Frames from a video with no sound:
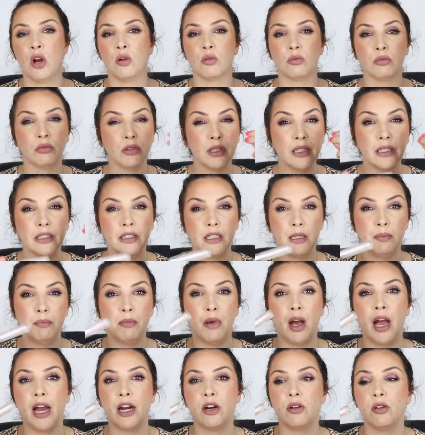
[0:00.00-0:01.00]
really
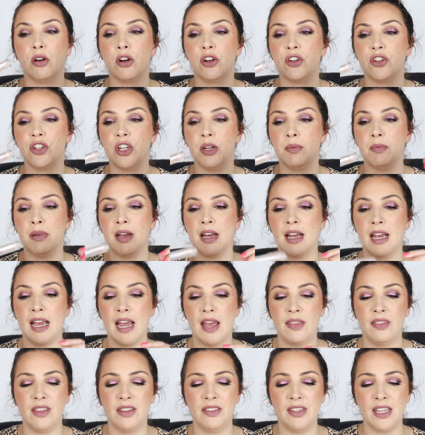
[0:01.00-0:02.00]
micro shimmer,
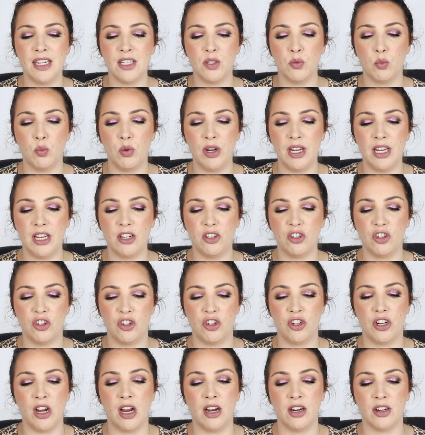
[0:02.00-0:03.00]
and then these weird
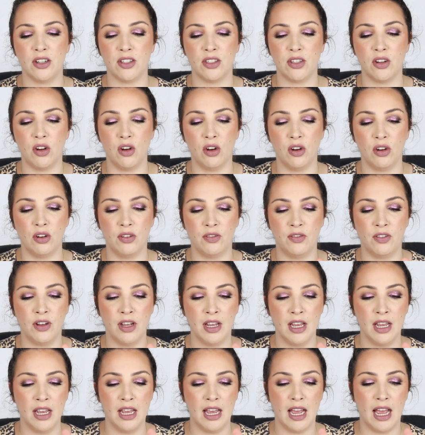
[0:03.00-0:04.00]
chunks of
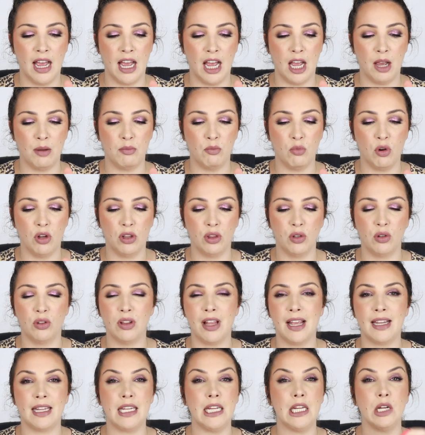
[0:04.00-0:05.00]
what look
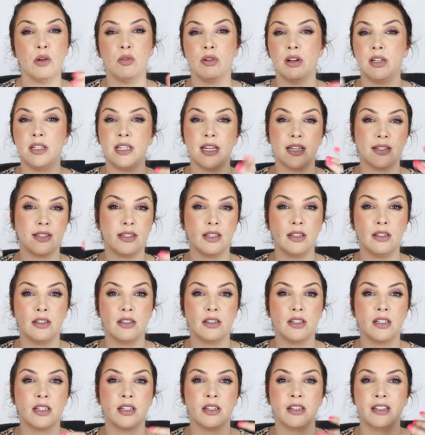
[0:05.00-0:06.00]
like
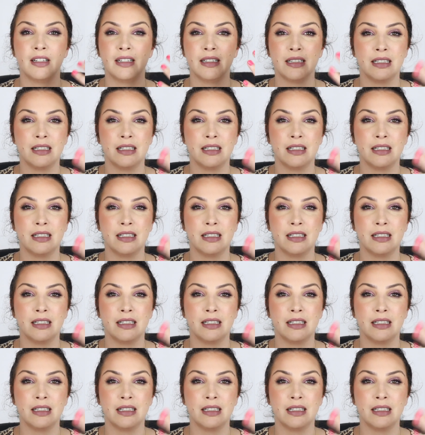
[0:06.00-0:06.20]
iridescent